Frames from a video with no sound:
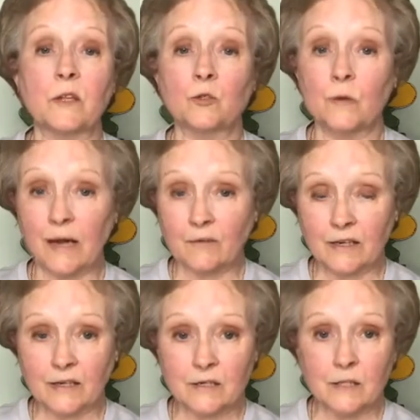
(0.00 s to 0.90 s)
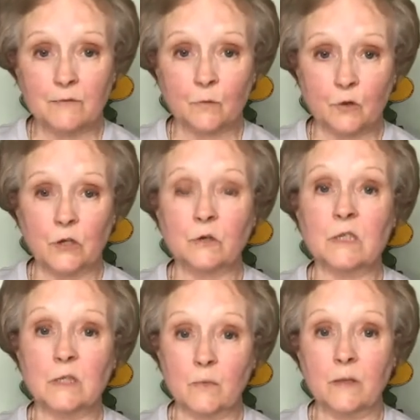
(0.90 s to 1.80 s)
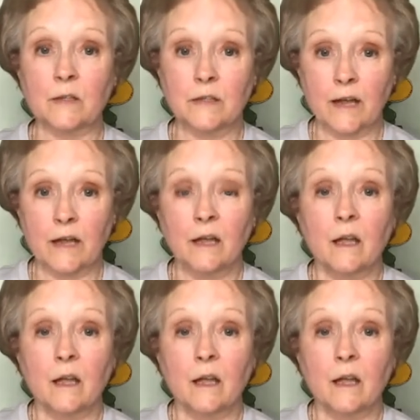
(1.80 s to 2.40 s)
driving distance for you to spend the day.